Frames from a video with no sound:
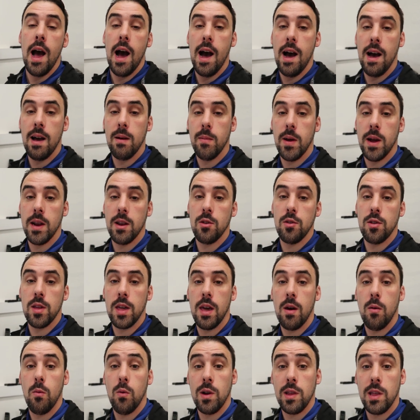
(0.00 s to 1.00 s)
I managed to
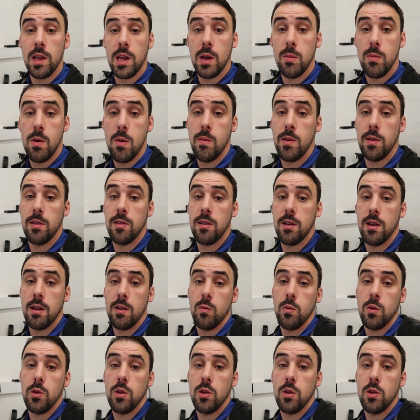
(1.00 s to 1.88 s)
get one of the commitments done,